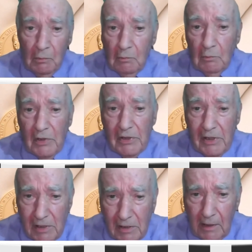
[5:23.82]

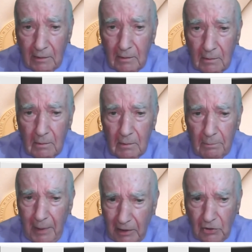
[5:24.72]
resisted
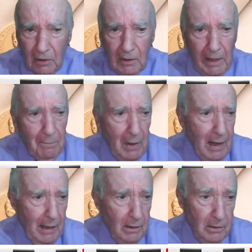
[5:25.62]
basically
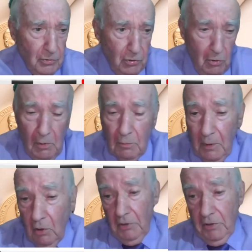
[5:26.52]
by consumers
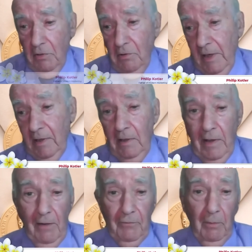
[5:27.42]
because either they didn't
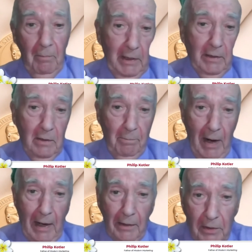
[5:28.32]
have the money to
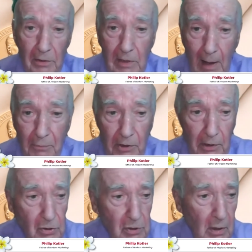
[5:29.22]
buy these
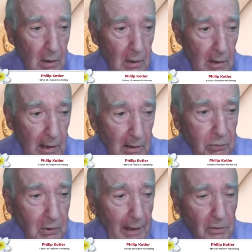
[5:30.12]
objects and
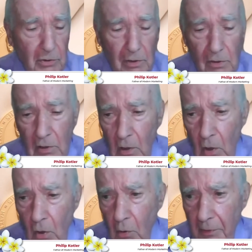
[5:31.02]
appliances,
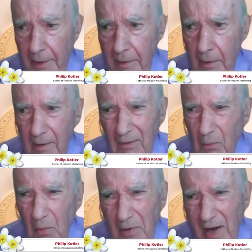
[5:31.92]
or they
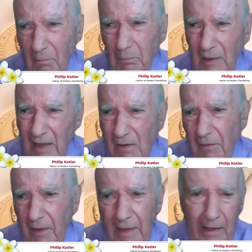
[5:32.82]
were not
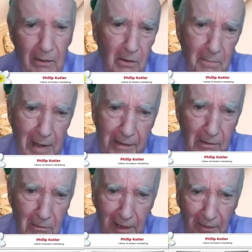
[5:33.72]
believing that it could make
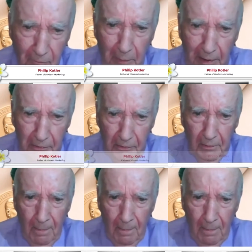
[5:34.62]
their life better.